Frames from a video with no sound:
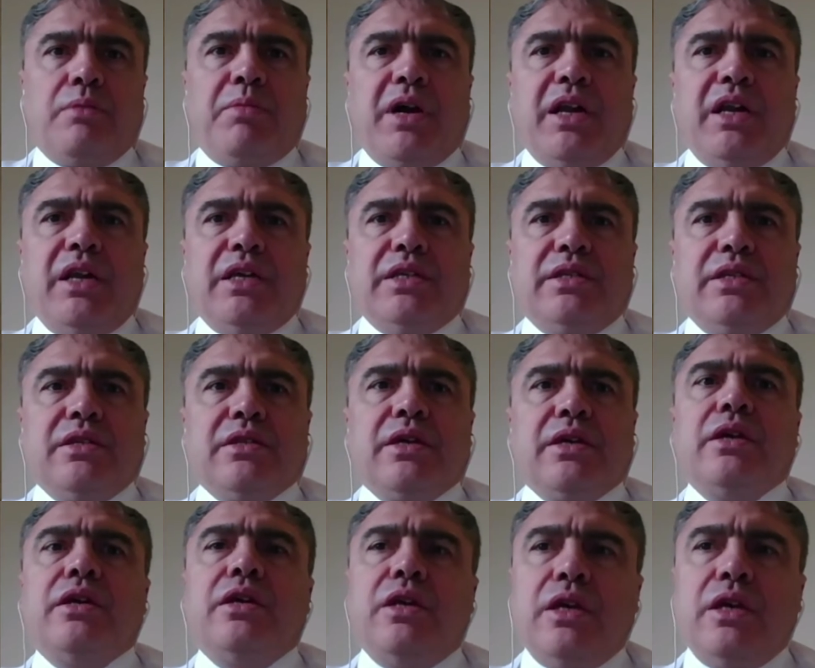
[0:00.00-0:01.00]
producing
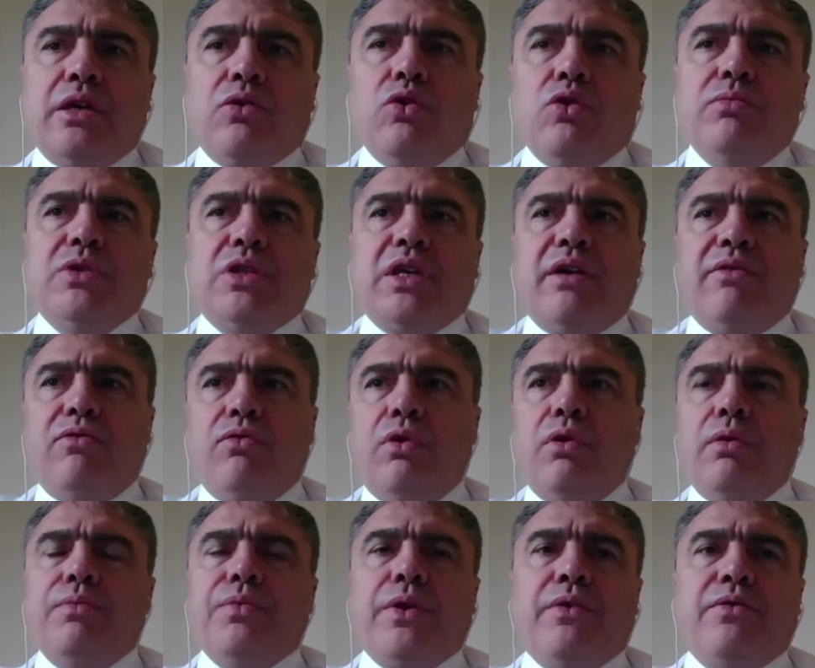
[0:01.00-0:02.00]

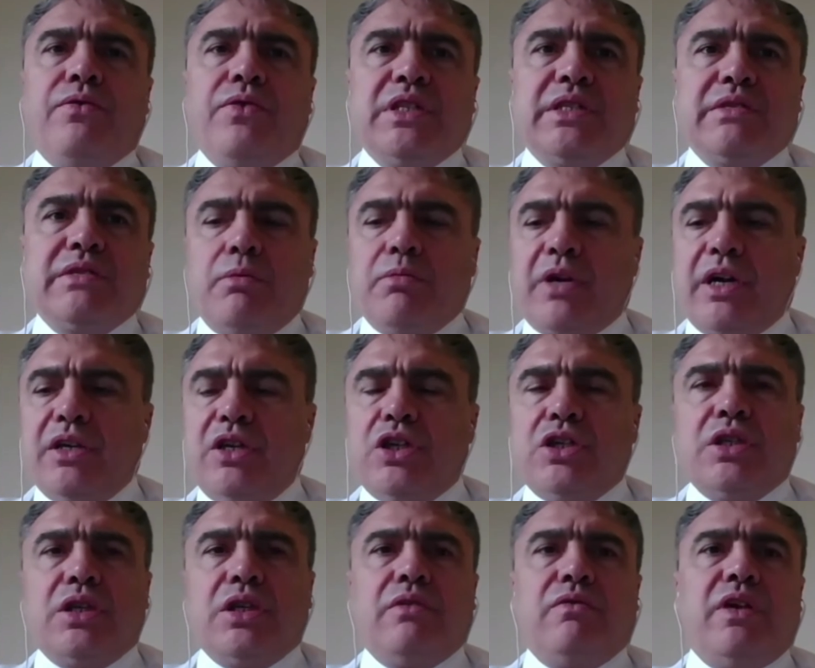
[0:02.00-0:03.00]
environmentally
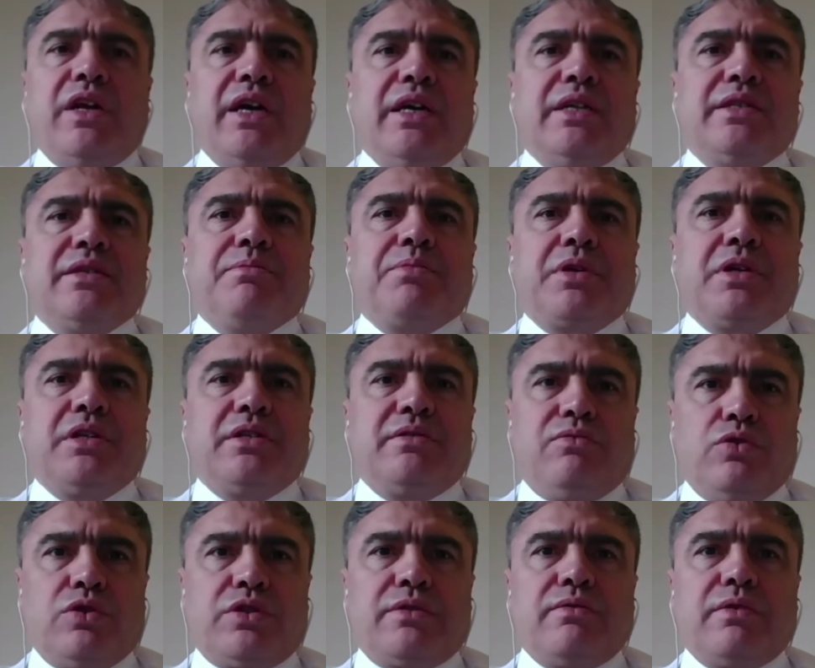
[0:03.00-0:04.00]

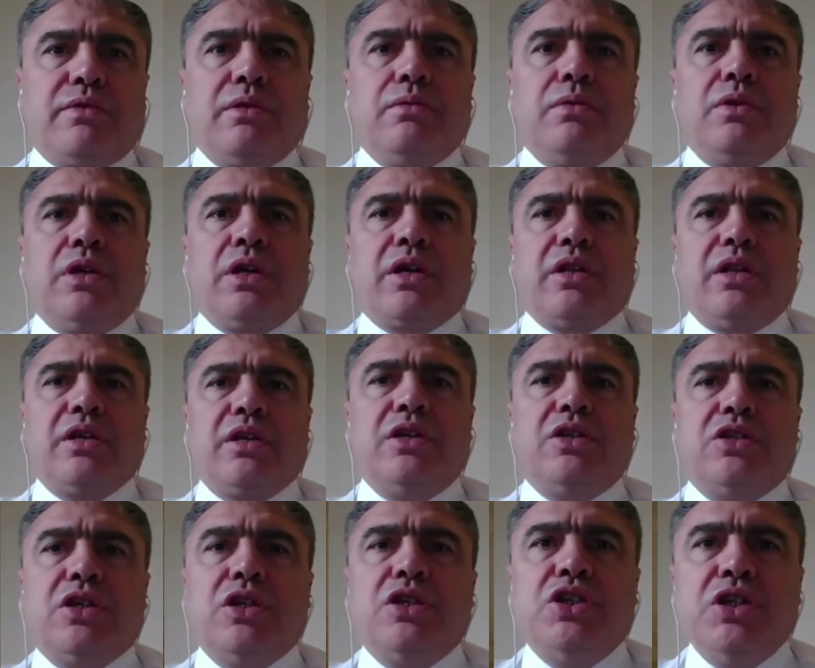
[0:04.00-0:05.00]
healthy and
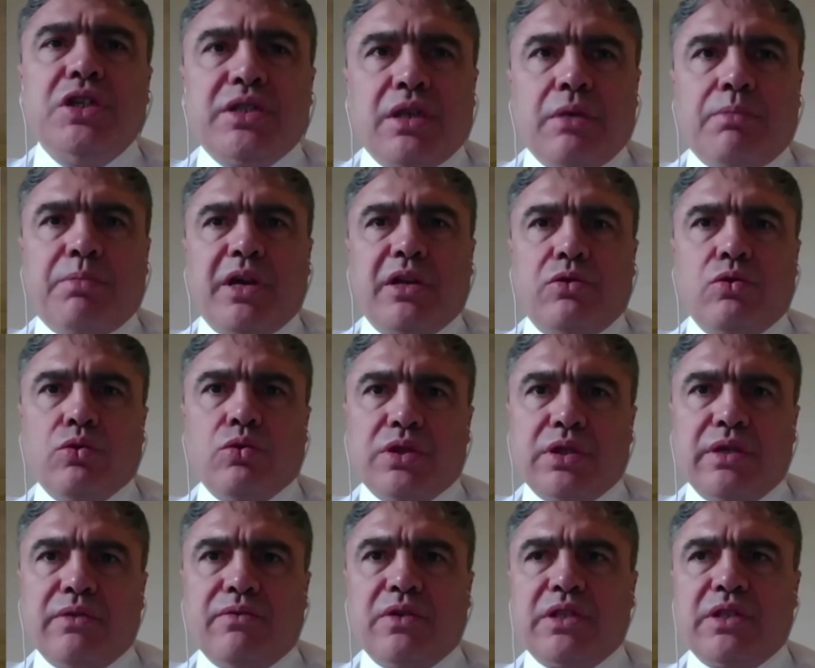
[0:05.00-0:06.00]
safe,
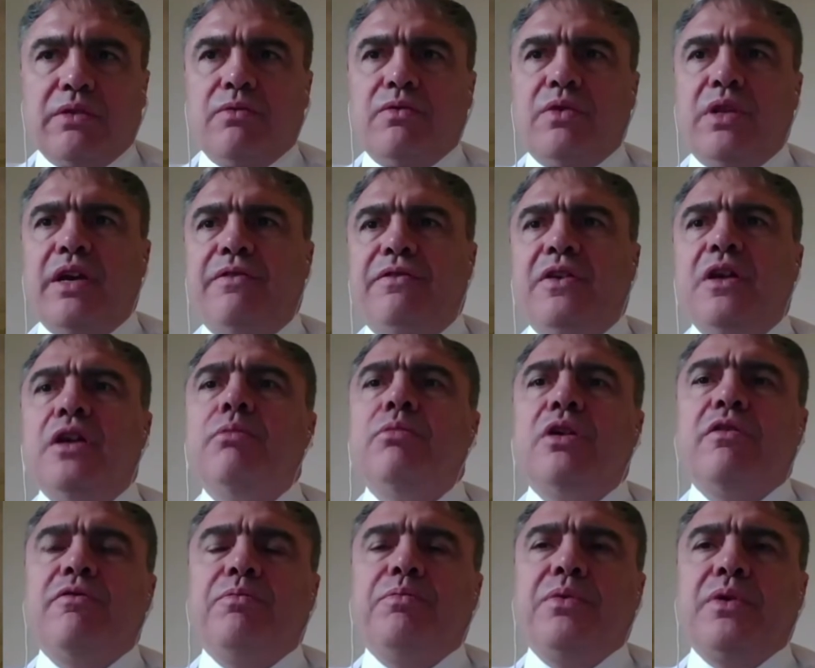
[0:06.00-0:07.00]
clean products,
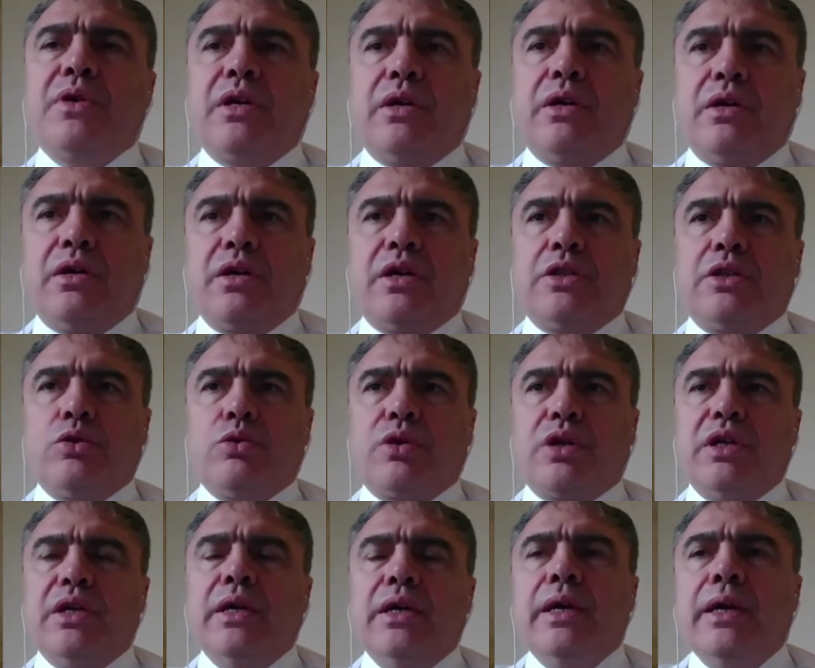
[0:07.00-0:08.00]
because farmers
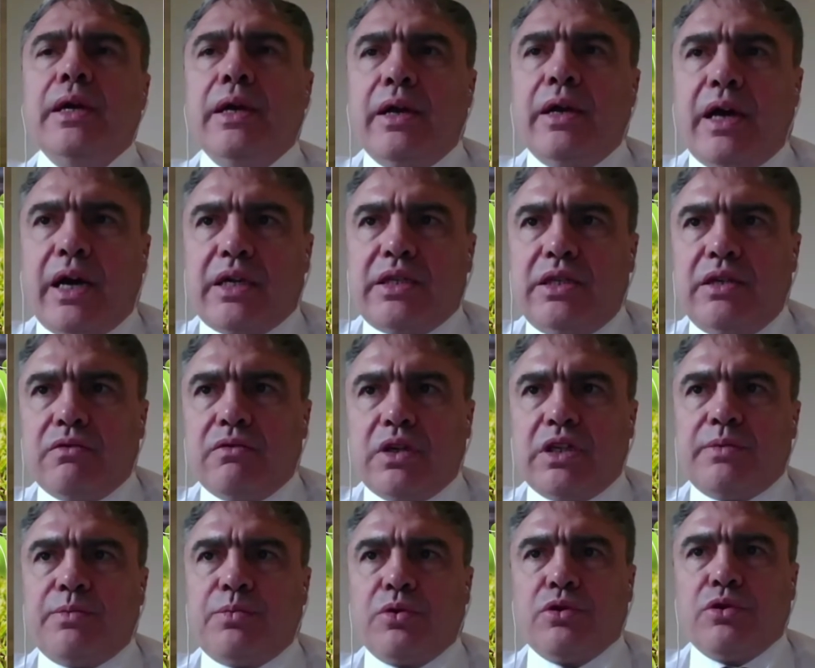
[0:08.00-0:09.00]
heavily use
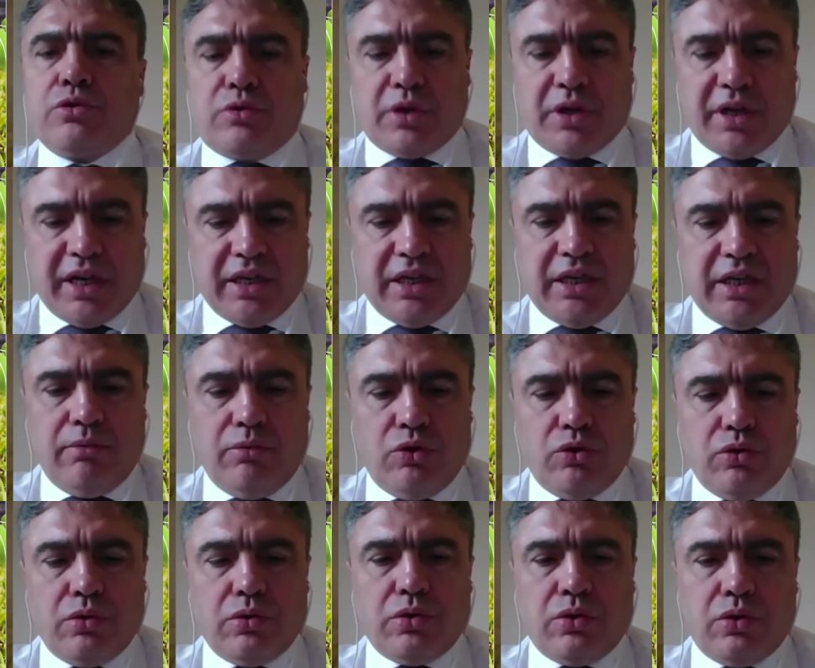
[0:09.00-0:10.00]
agrochemicals.
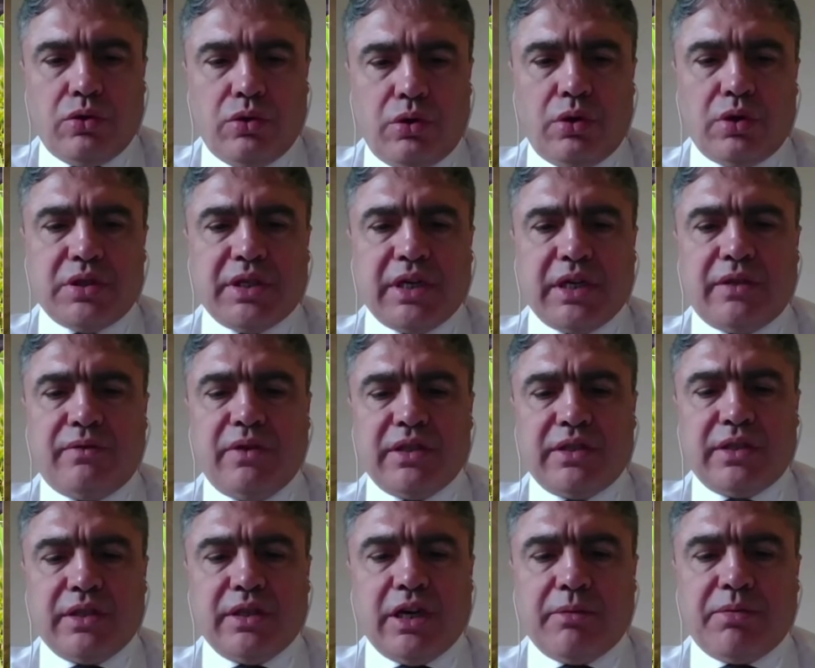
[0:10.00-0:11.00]
But now we
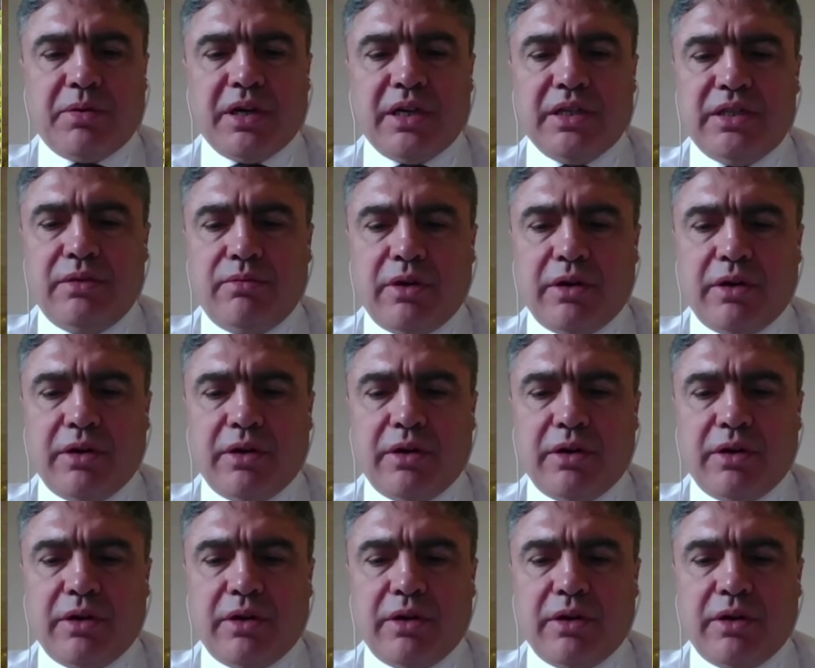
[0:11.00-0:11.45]
need to move